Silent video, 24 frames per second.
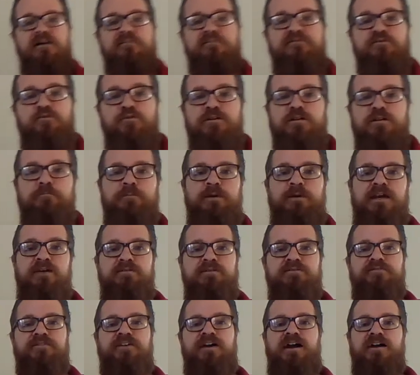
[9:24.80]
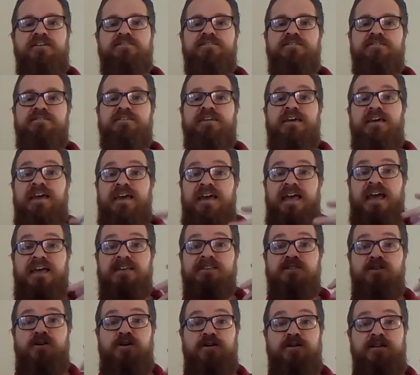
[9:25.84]
for comparing fractions,
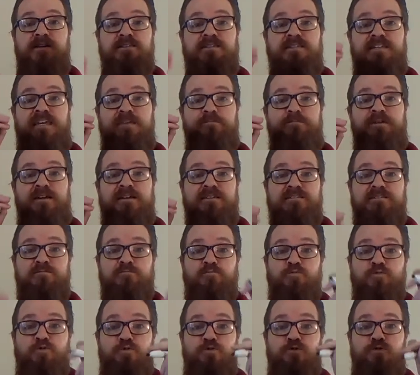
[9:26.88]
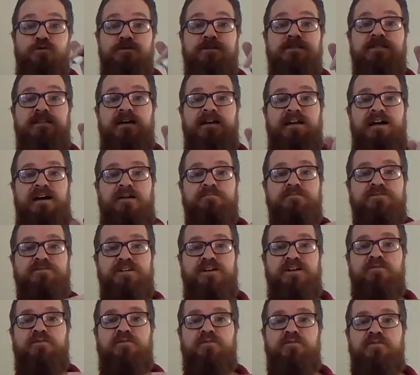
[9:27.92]
as long as keeping some rules like I'm
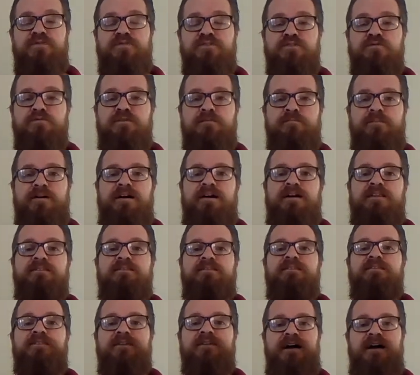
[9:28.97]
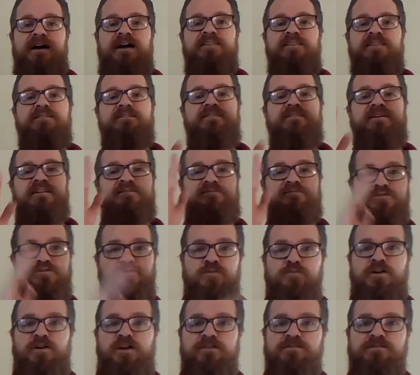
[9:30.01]
sharing with you in mind. The idea that if the
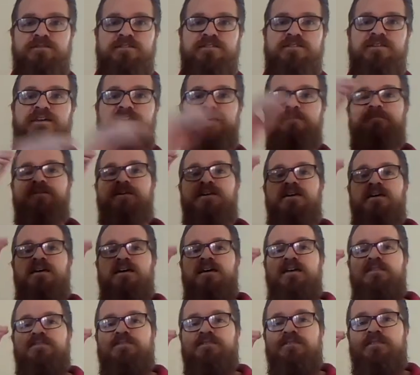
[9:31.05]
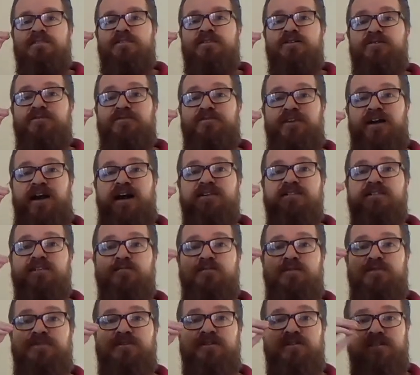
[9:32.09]
numerator is the same, the fraction
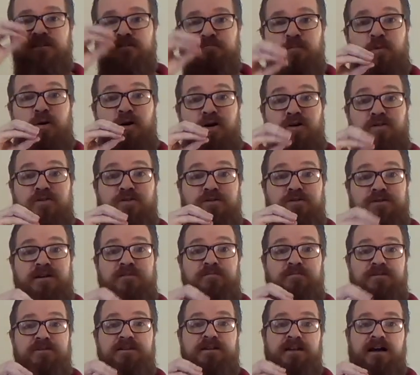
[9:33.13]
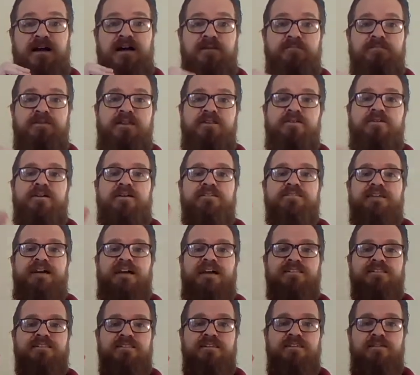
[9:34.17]
with the smaller number denominator is
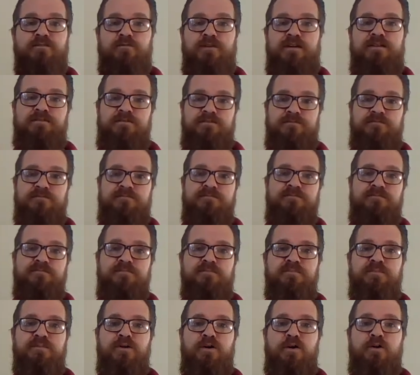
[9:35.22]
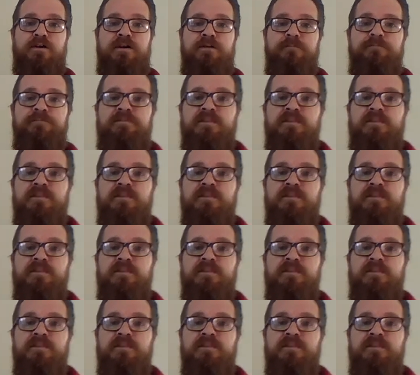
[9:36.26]
actually greater. Okay?